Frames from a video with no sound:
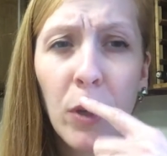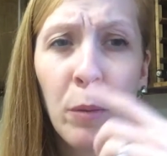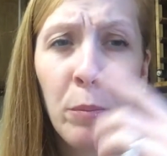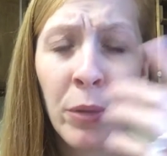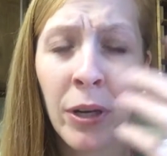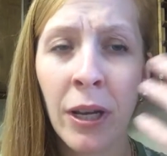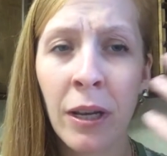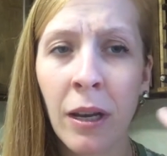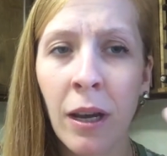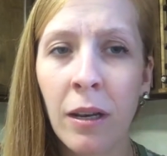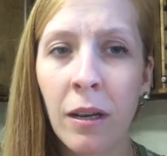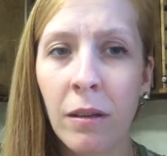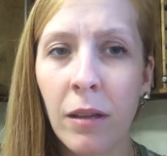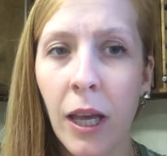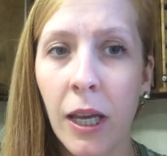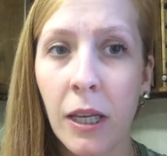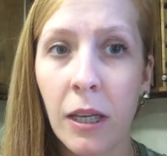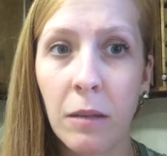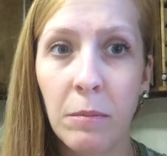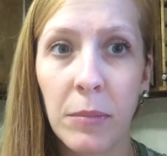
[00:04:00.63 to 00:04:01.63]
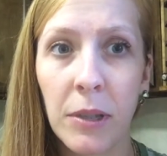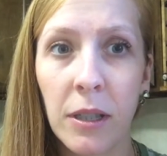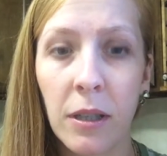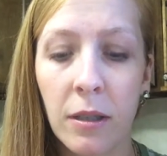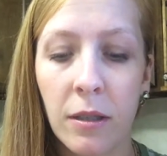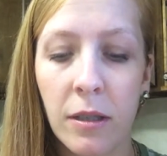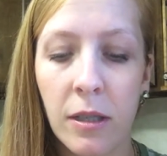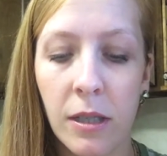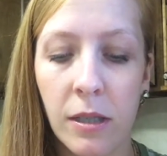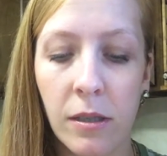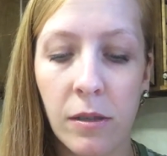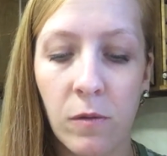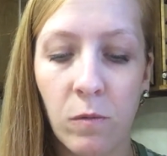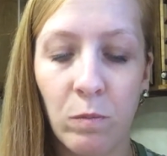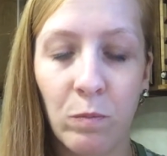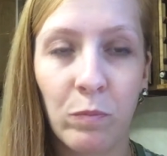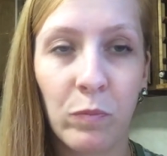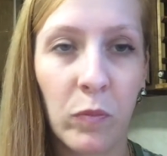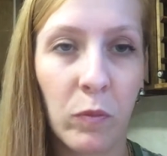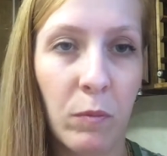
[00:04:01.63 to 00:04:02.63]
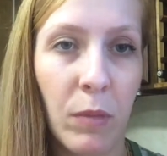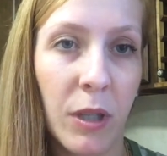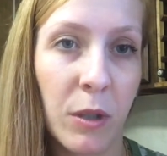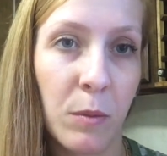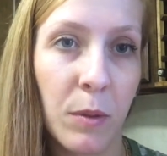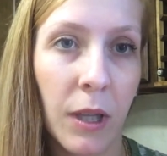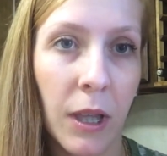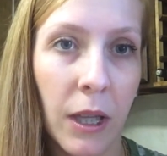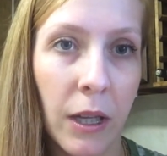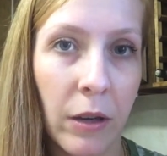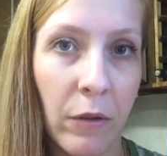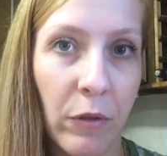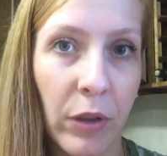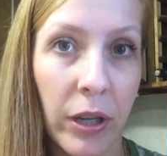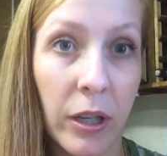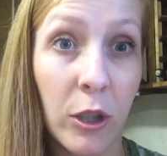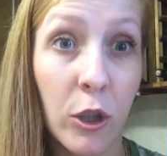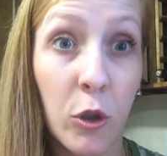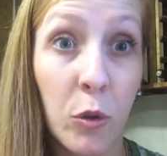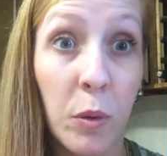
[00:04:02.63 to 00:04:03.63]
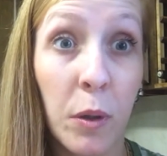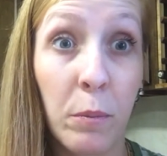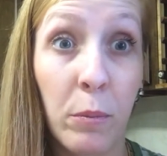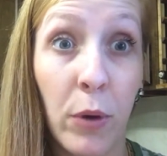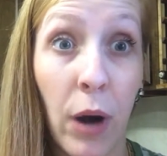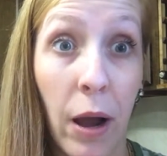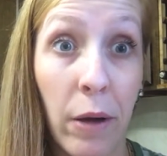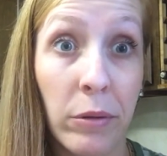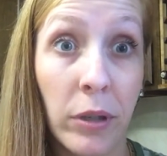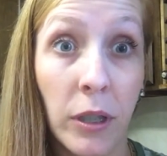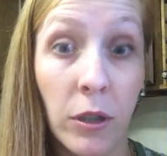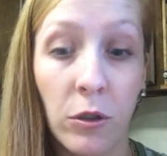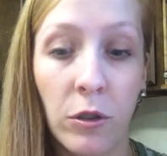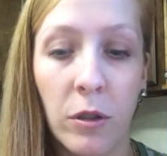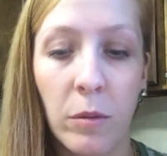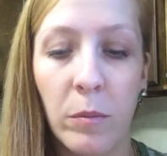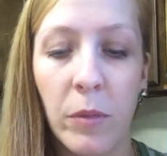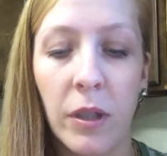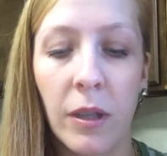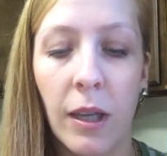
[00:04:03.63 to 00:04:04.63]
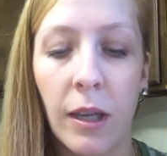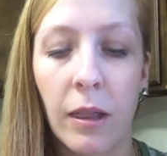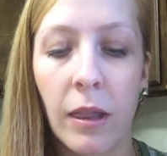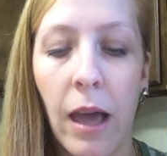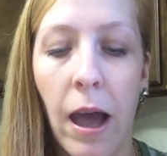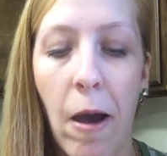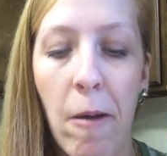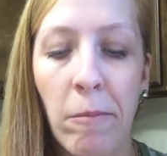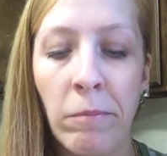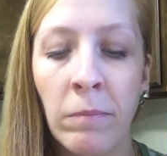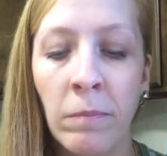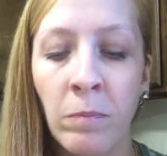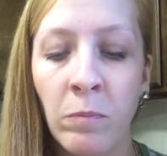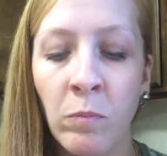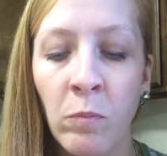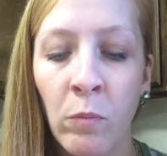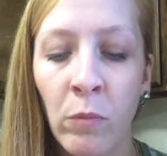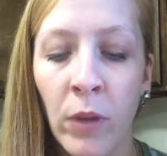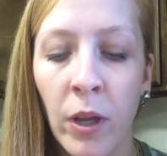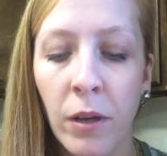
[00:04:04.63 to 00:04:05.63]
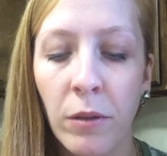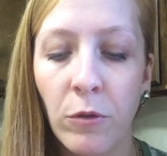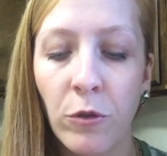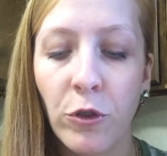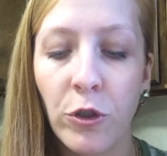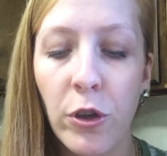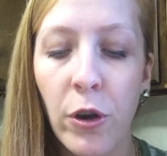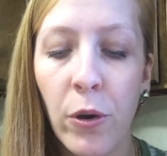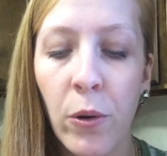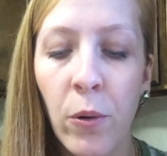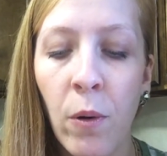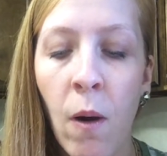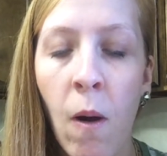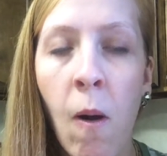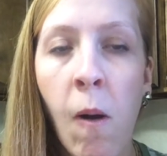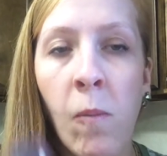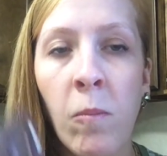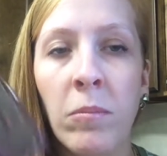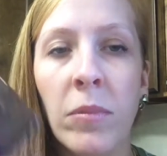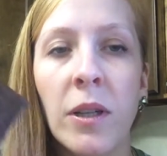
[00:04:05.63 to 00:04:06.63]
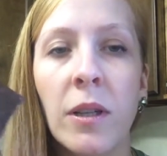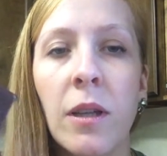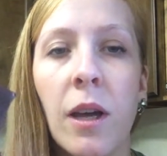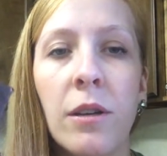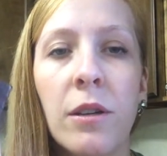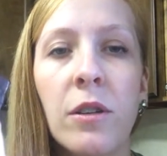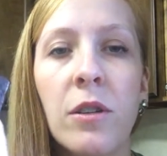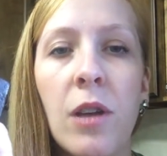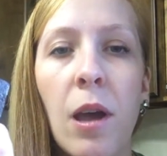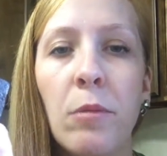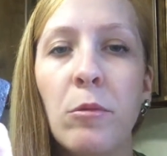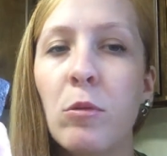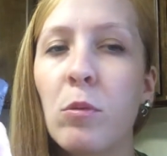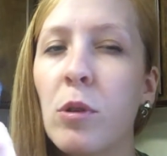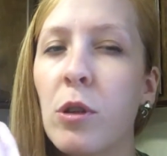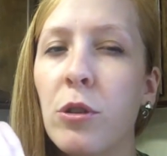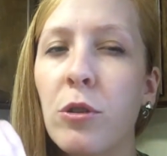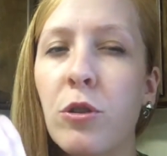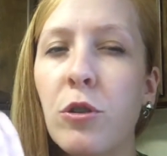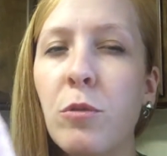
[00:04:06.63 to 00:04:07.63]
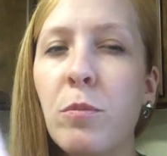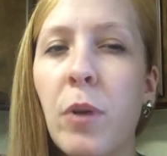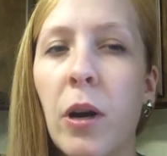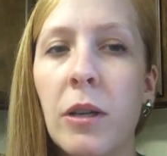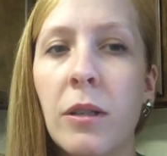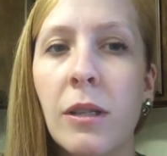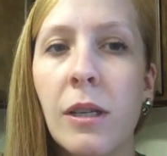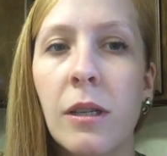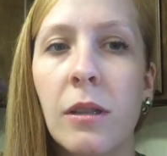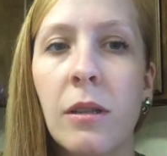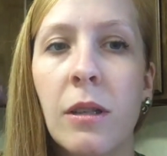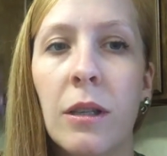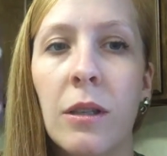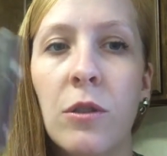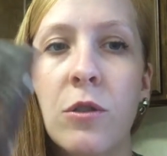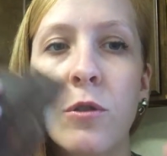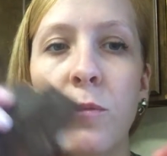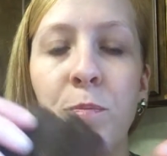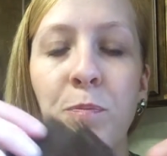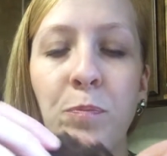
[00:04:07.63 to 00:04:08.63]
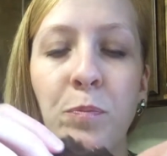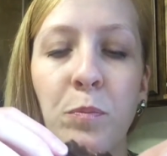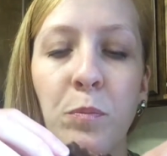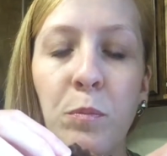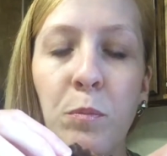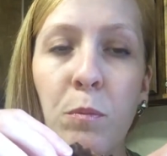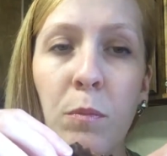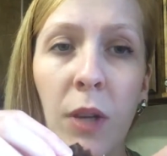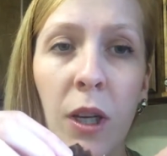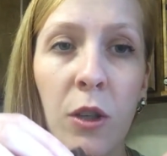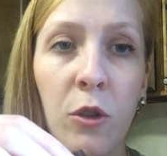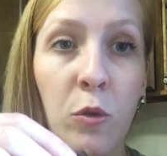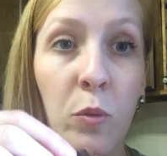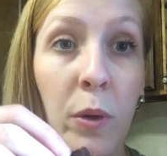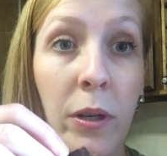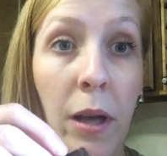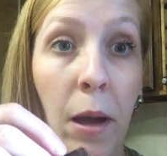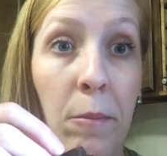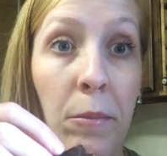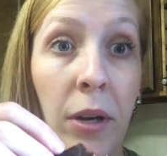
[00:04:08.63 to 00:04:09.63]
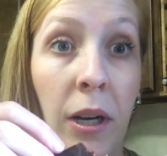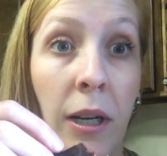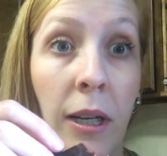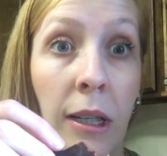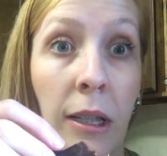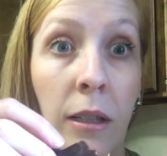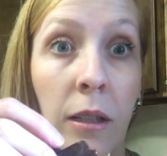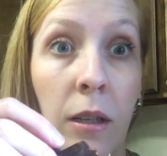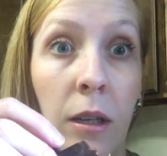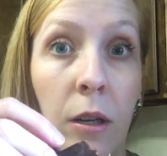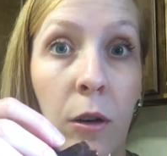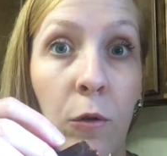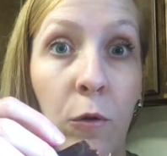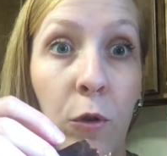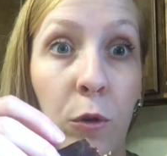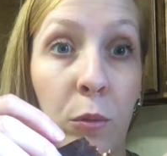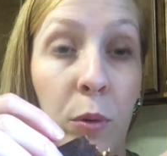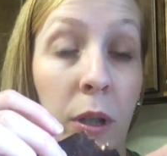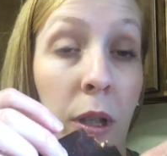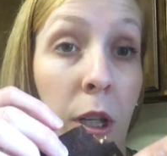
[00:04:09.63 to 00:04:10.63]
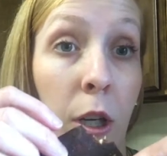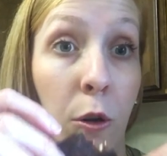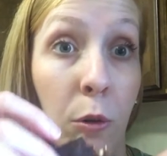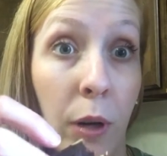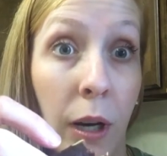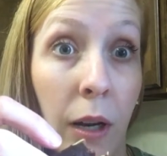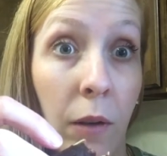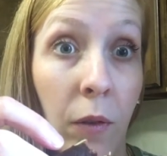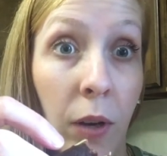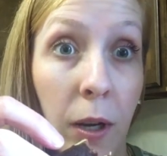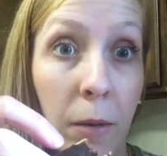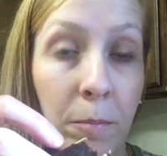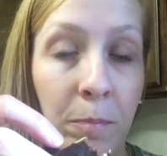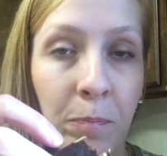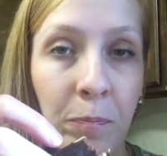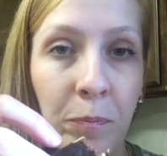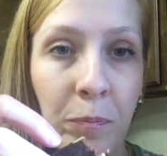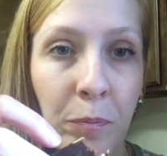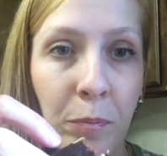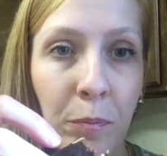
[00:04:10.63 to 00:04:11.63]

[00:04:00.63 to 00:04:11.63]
but I kind of like it because it makes me think of like a chewy brownie or something like that. So a lot of times when I'll do bars like these, it's when I'm kind of really craving